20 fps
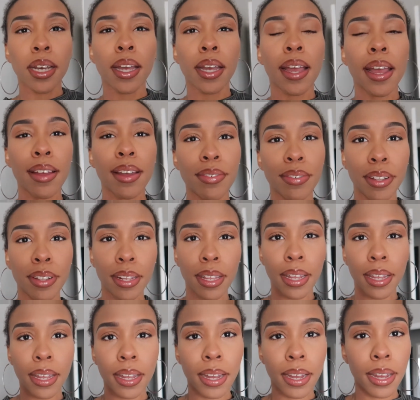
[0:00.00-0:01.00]
I feel
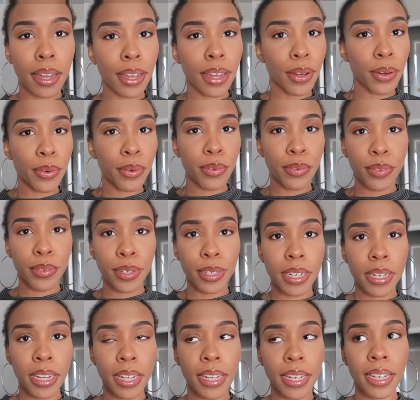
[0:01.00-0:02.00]
like I
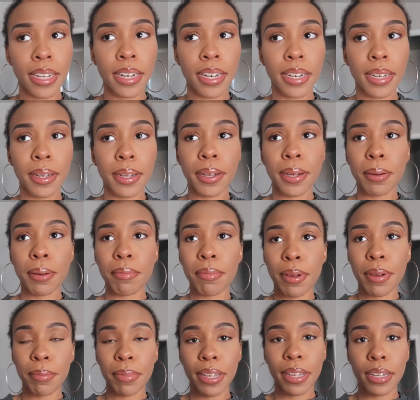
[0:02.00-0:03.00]
overdid
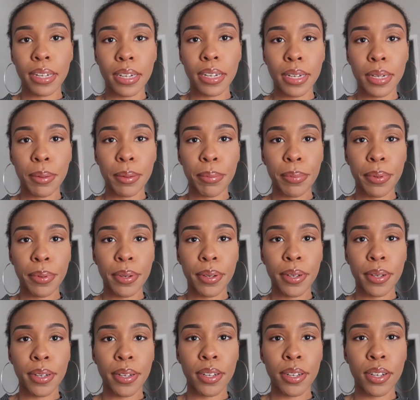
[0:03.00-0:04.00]
my makeup
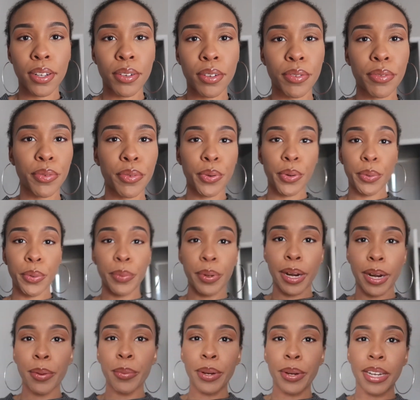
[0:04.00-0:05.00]
for what
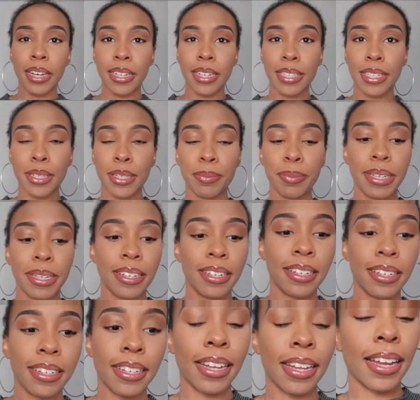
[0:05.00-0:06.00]
I wanted it to be.
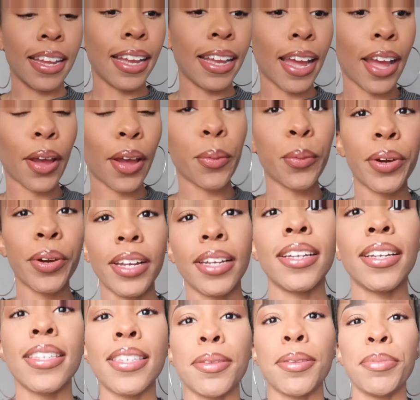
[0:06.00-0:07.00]
Like, I wanted
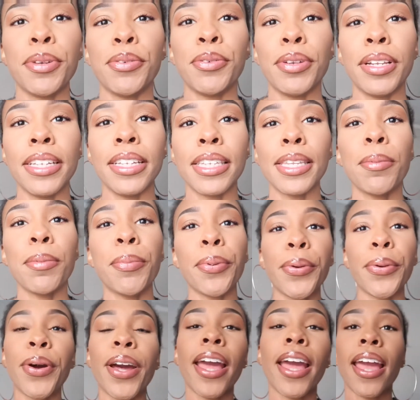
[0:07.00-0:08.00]
it to be really
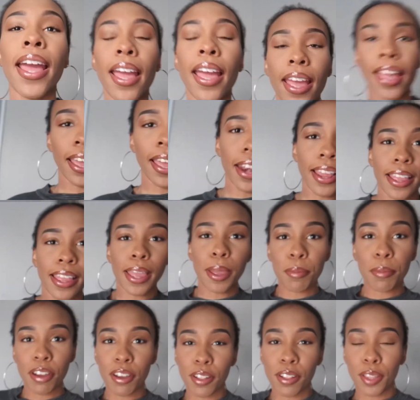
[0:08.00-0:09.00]
simple, and it came
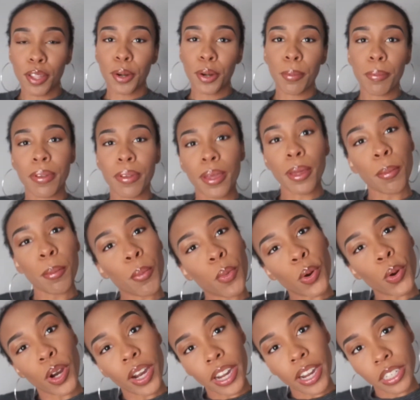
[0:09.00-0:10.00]
out a little bit
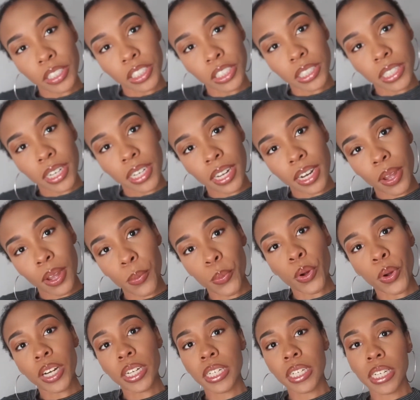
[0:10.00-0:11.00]
more extra than I
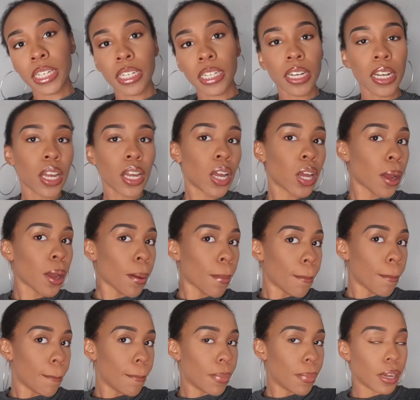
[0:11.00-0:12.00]
wanted it,
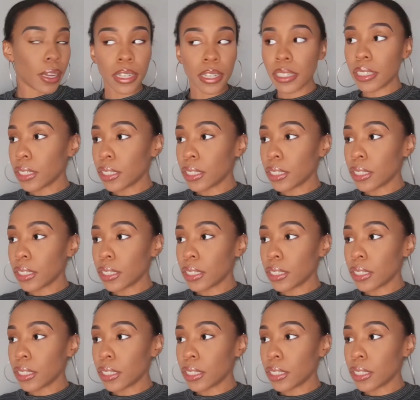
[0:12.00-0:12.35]
but